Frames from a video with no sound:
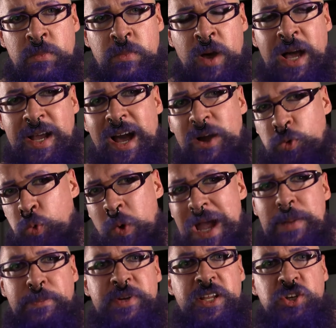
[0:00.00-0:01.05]
I got
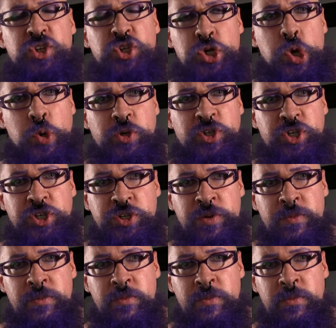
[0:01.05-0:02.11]
raped in church
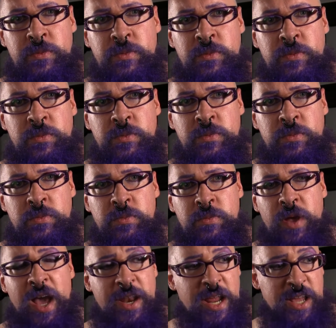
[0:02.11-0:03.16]

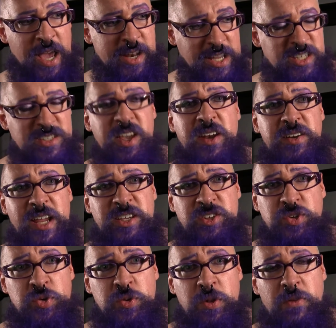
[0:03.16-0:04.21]
at a, at a Sunday
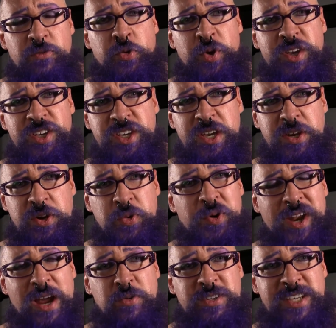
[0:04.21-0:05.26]
school for a year
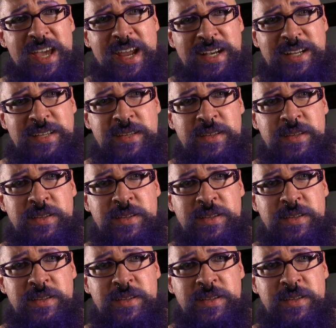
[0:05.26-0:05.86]
when I was eight.